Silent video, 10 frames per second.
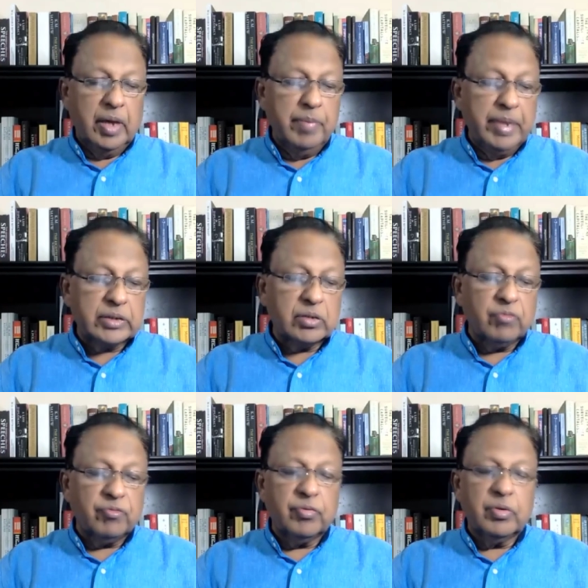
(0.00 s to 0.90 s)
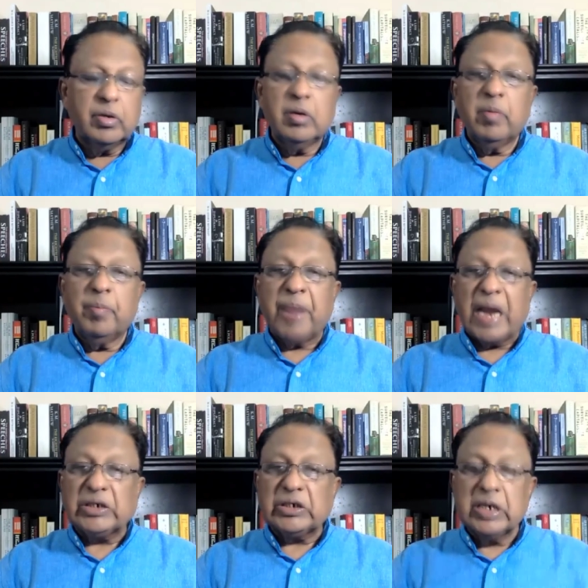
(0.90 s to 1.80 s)
A mix of
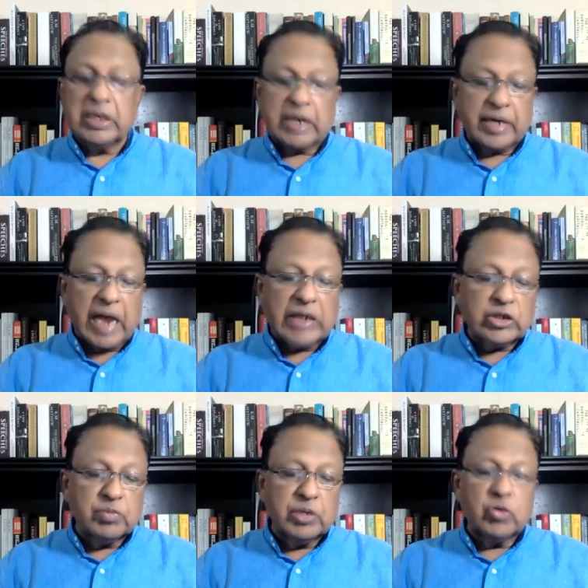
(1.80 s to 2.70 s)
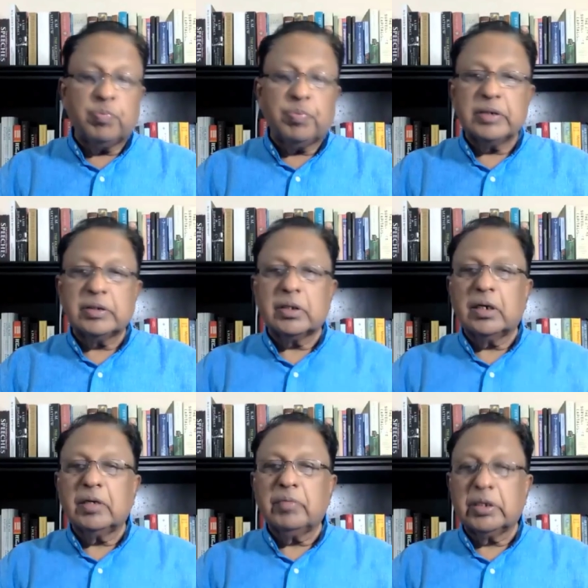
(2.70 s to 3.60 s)
passionate attachment to personal
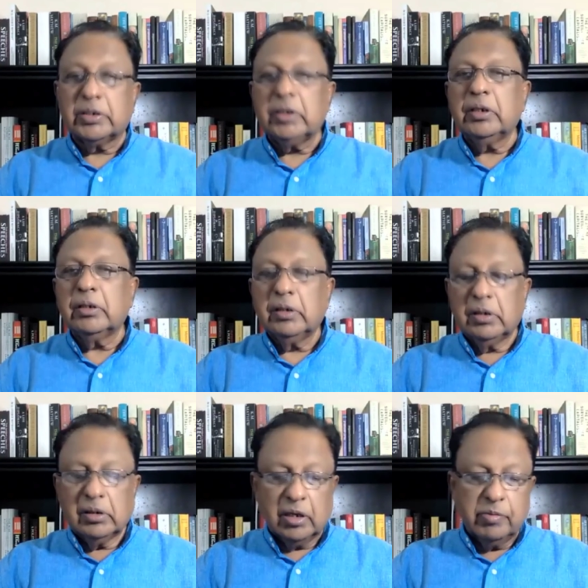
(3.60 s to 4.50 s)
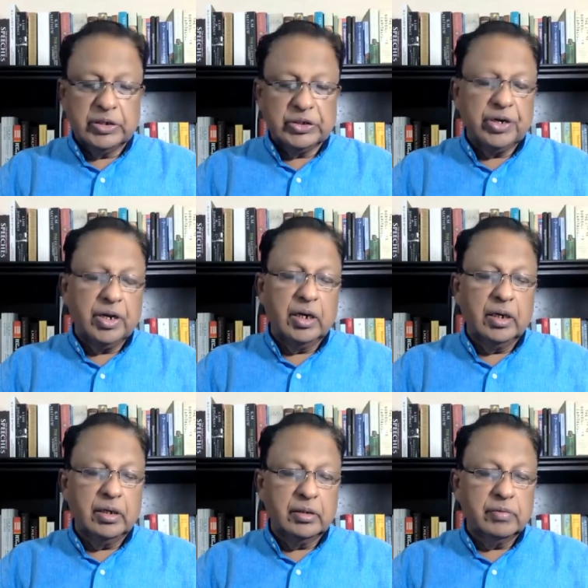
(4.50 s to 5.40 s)
liberty, I mentioned
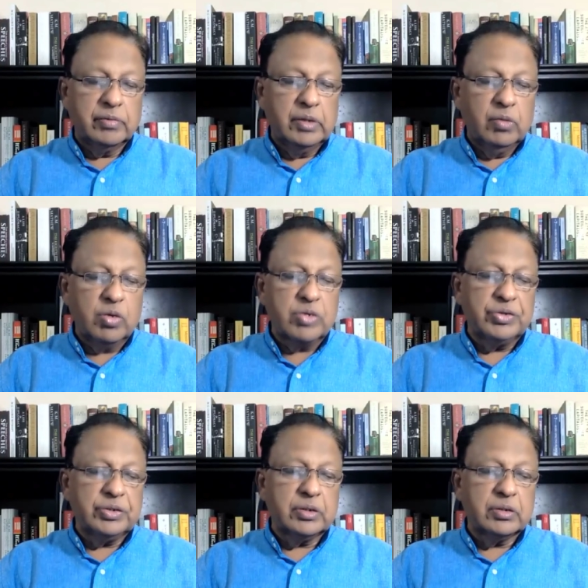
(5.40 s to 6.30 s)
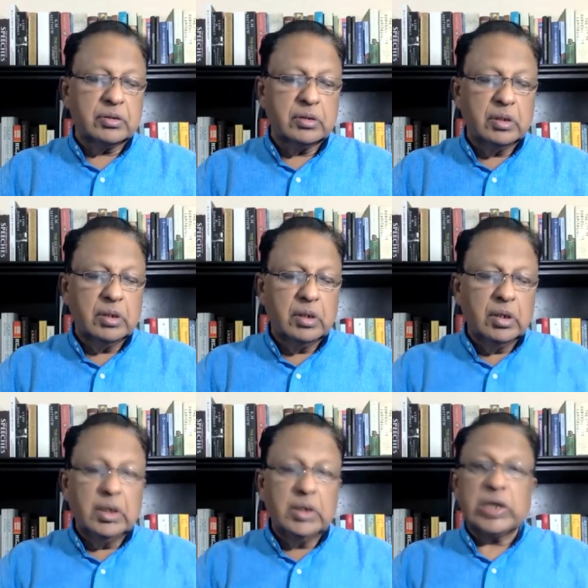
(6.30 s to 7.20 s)
earlier, one reason.
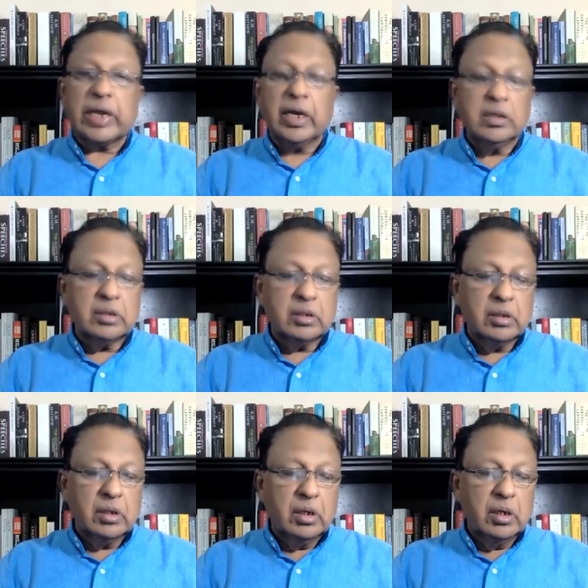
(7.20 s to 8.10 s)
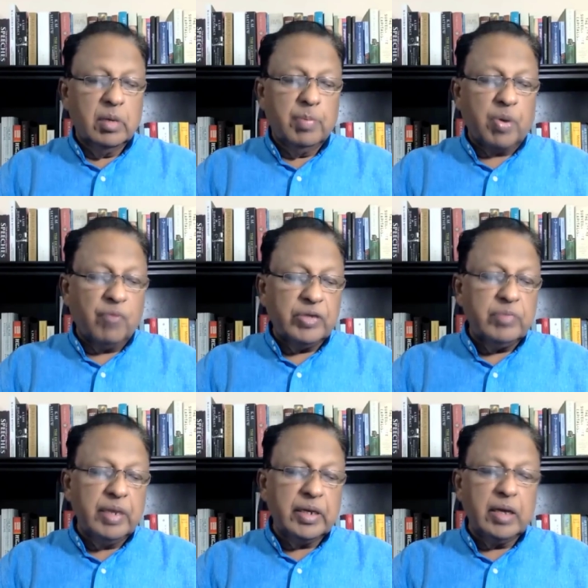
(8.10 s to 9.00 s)
Second,
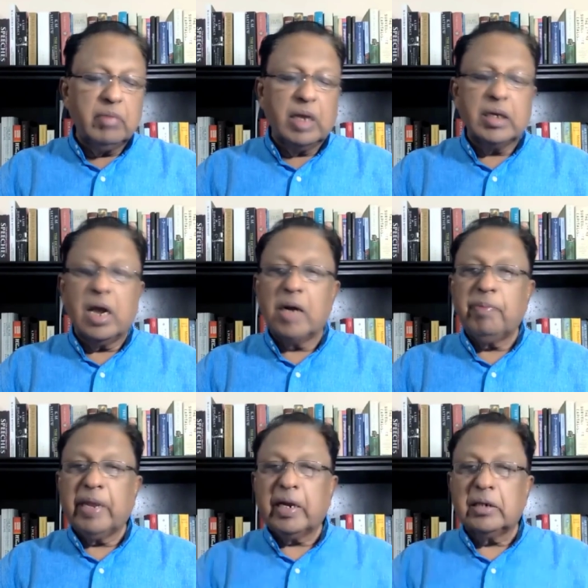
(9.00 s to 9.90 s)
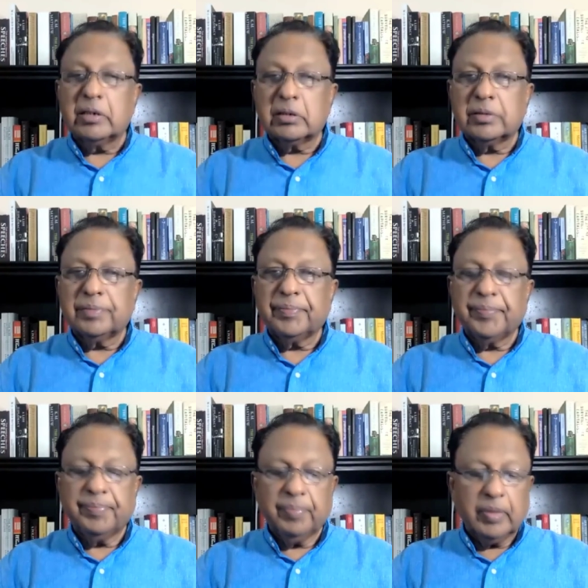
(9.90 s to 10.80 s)
profit making by gun makers.
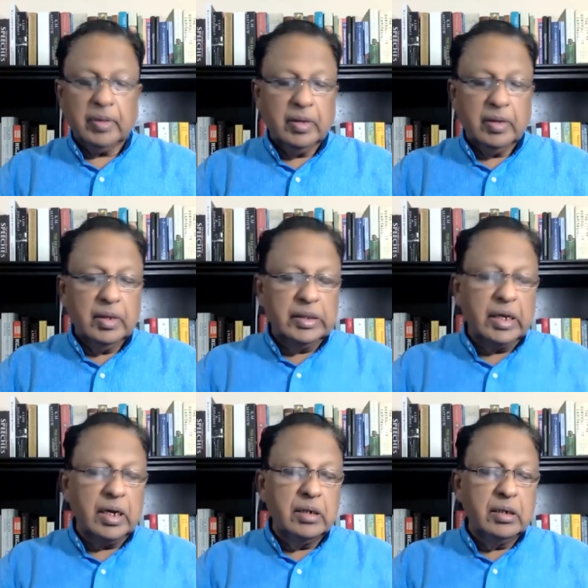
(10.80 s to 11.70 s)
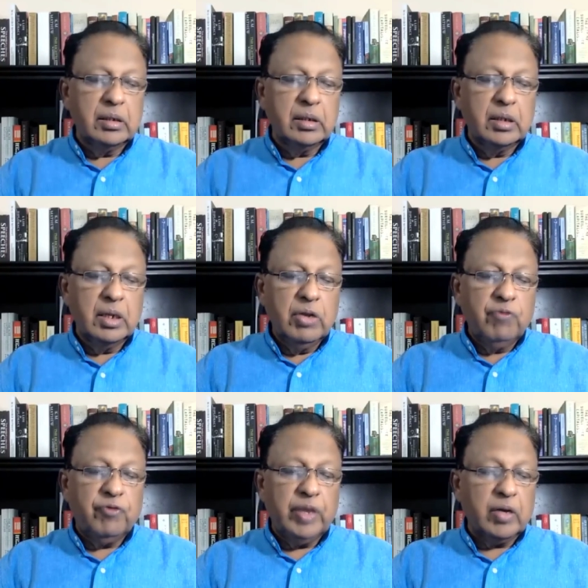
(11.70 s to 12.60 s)
Third,
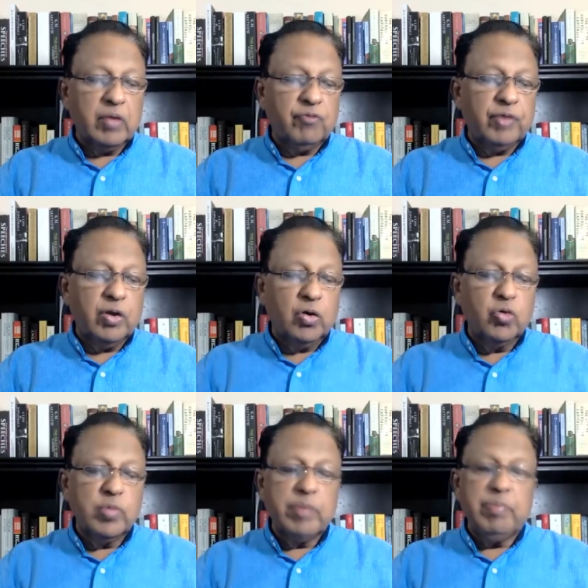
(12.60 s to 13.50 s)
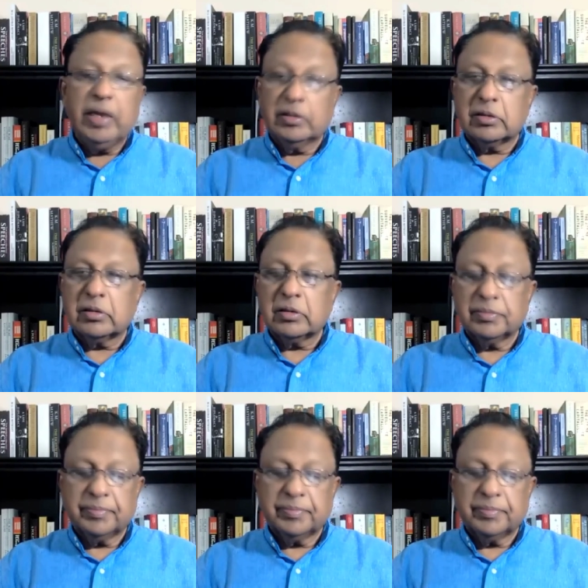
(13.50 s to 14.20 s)
fear of fellow human beings.